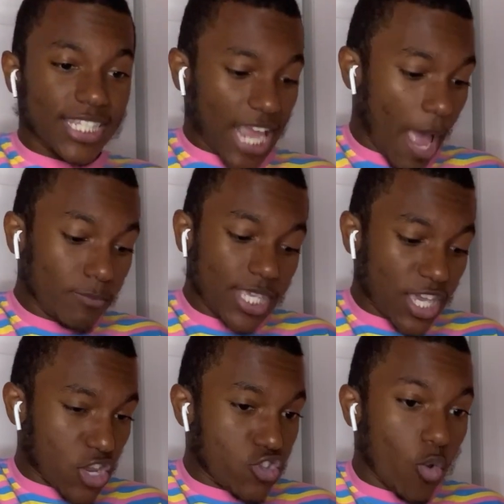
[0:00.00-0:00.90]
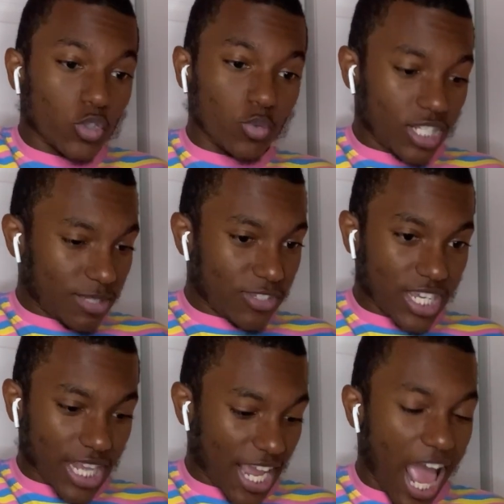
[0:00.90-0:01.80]
I'm taking notes on this shit.
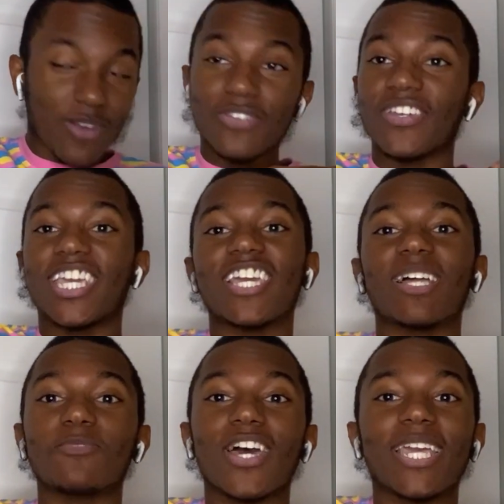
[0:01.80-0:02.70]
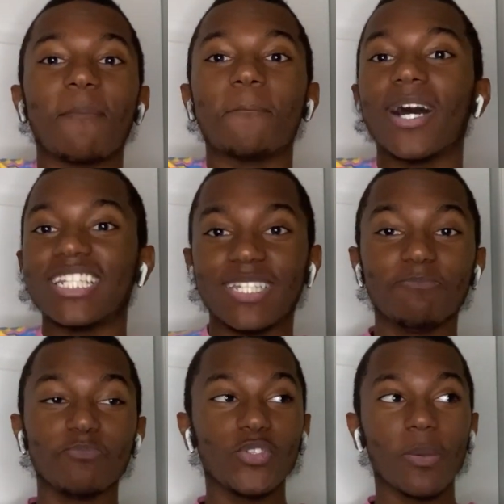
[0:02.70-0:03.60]
Like, I don't even care. I'm trying to get money.
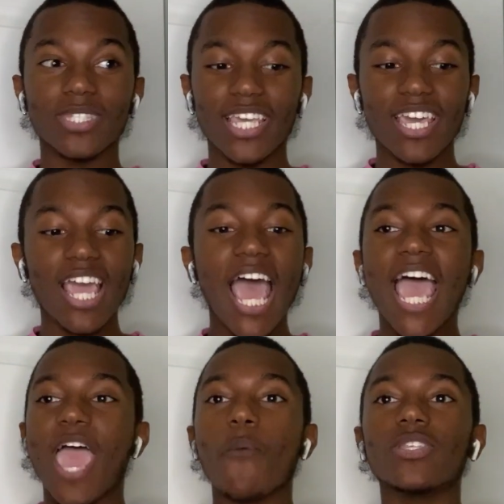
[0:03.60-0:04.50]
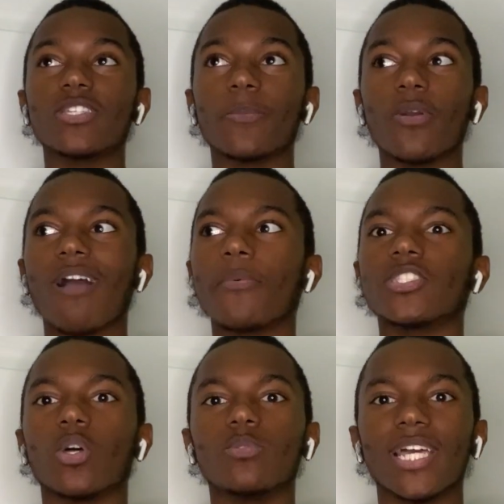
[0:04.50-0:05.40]
You know what I'm saying? It was to the point where I was
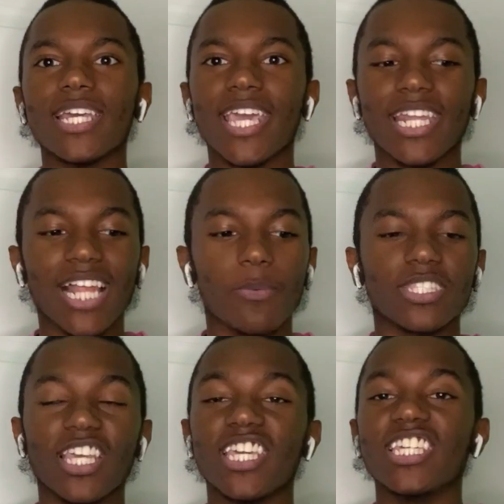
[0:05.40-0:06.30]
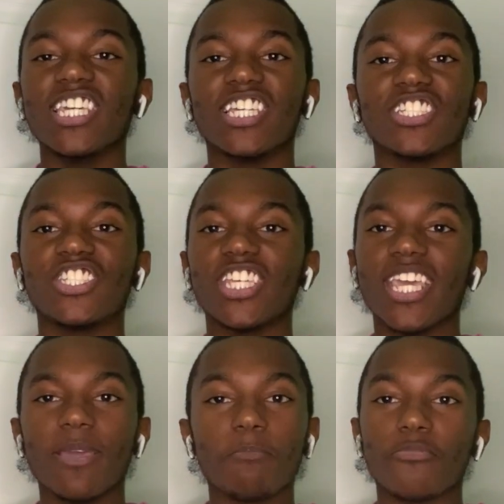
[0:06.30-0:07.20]
so dedicated. I was eating,
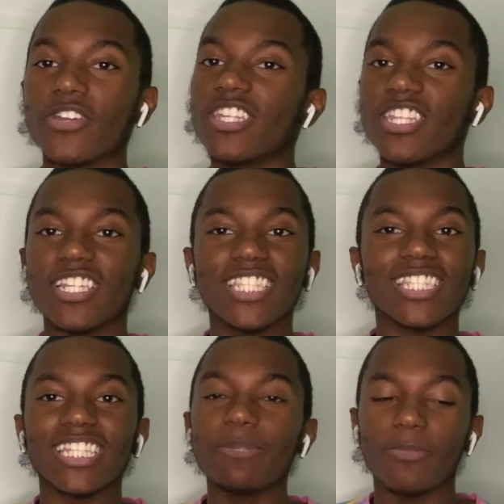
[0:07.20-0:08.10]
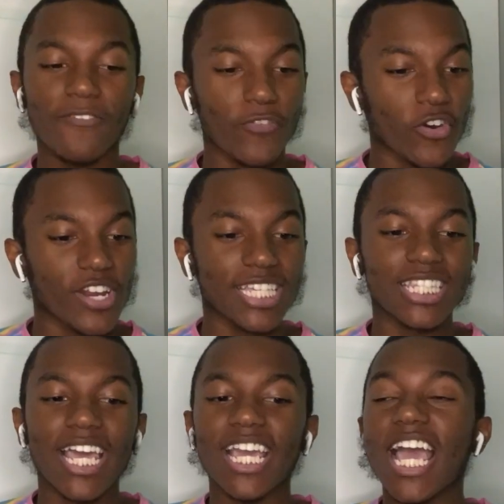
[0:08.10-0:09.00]
shitting, breathing, sleeping Forex.
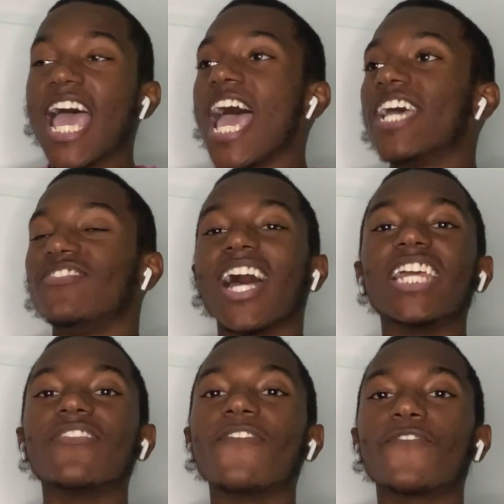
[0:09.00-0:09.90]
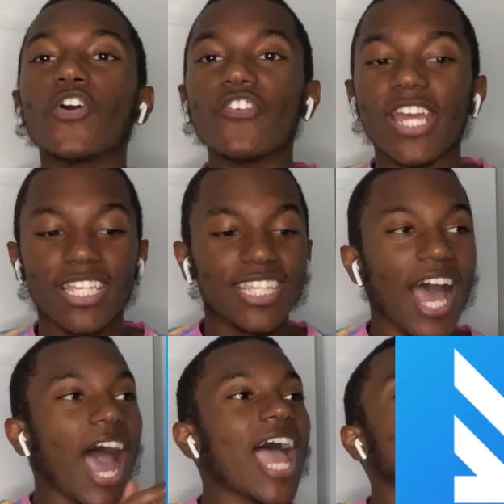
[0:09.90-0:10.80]
Like, not even Forex.
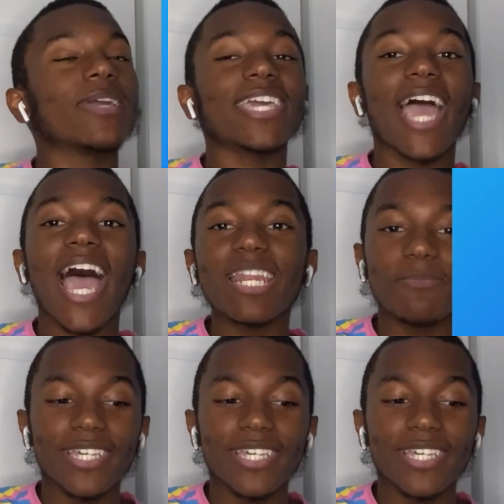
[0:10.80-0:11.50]
I Am Academy.